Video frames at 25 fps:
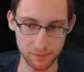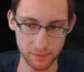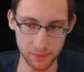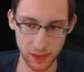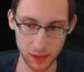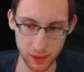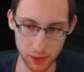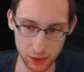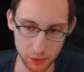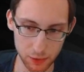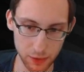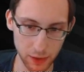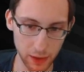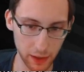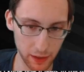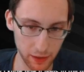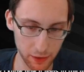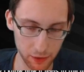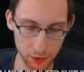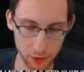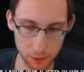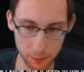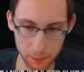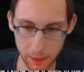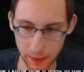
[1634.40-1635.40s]
I do hate
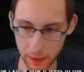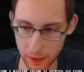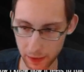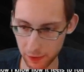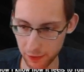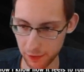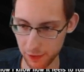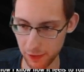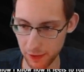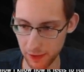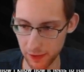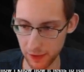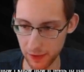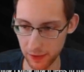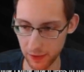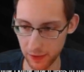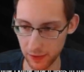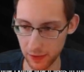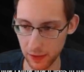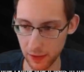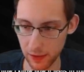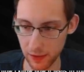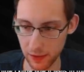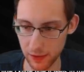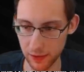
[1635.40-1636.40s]
all bears that are in
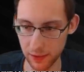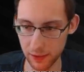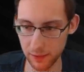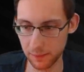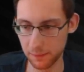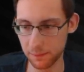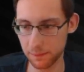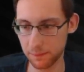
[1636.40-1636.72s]
Kenai.